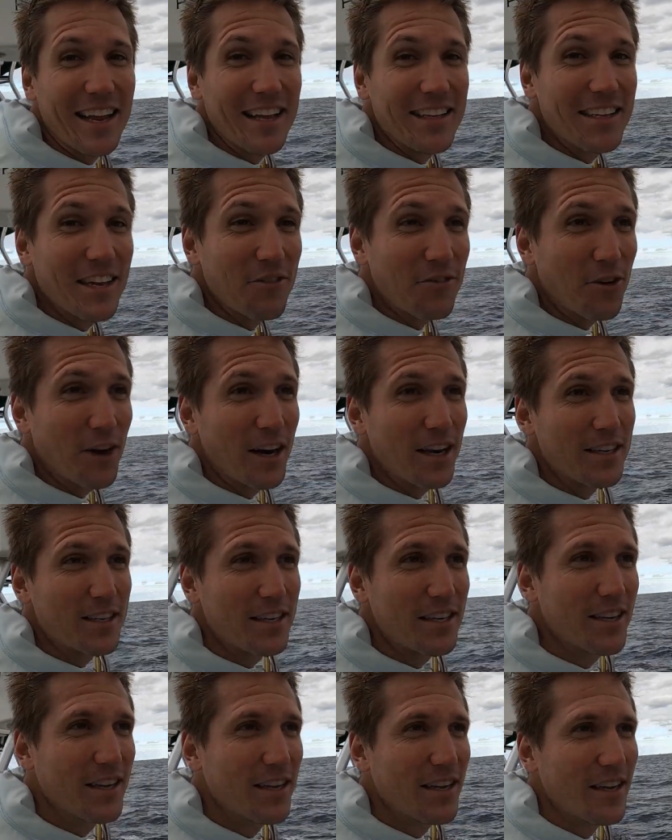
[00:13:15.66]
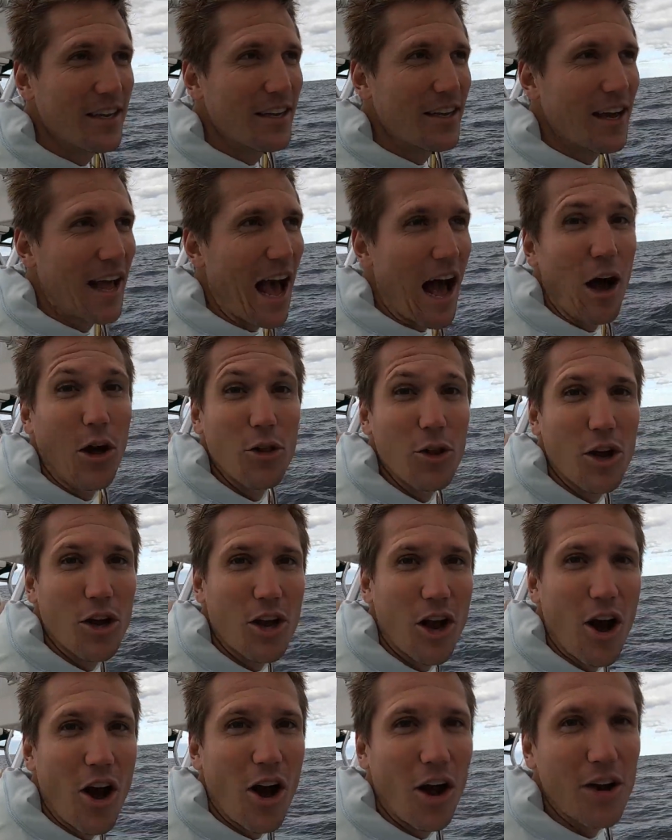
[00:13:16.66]
of get a different
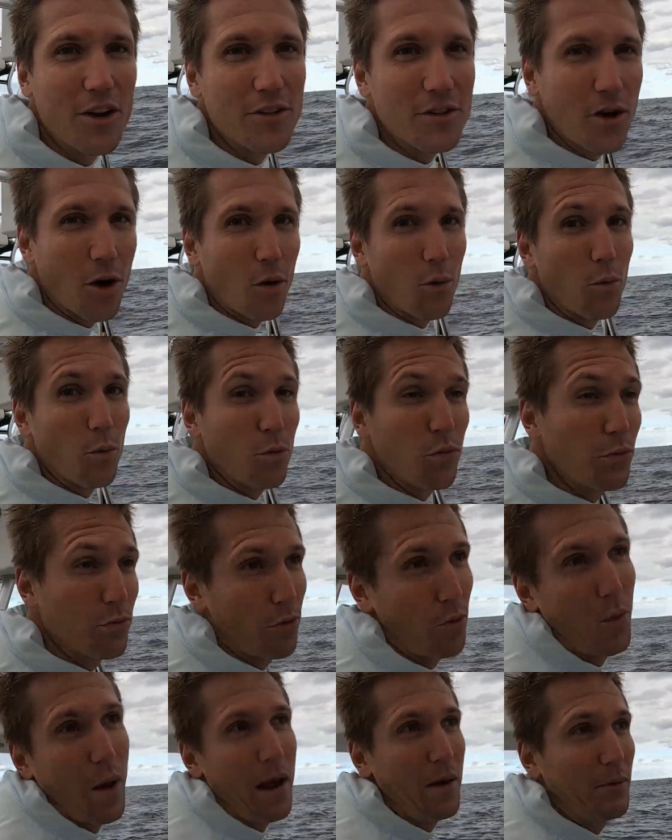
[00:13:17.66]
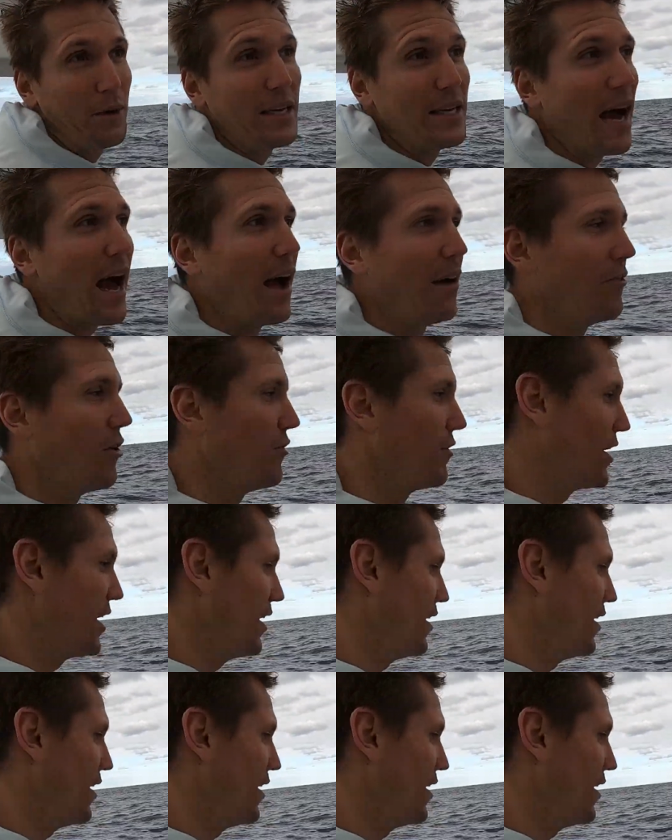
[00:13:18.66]
outlook on oh, the way we dive over